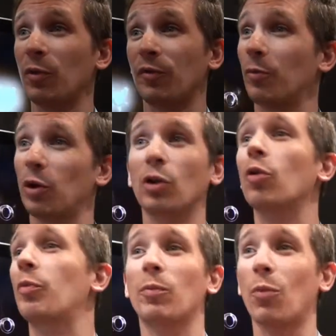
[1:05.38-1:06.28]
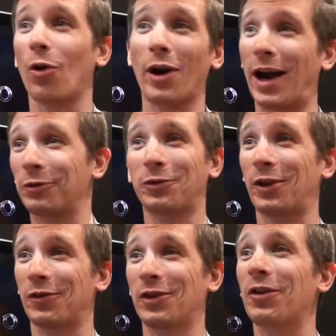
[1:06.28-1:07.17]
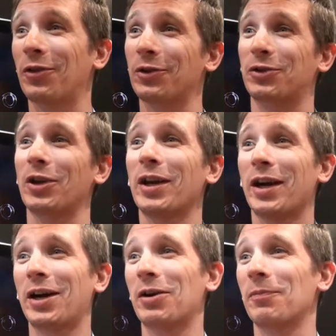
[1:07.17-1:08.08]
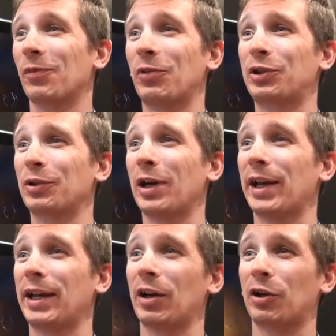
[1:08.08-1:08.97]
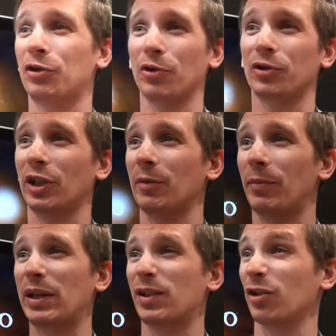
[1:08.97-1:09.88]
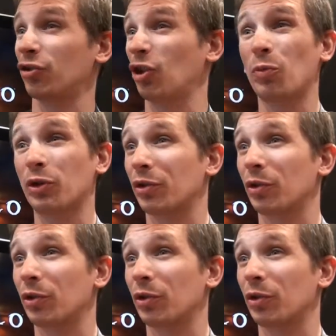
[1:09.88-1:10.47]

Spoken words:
of them a little bit more out there than others. We tried a control scheme based on geometry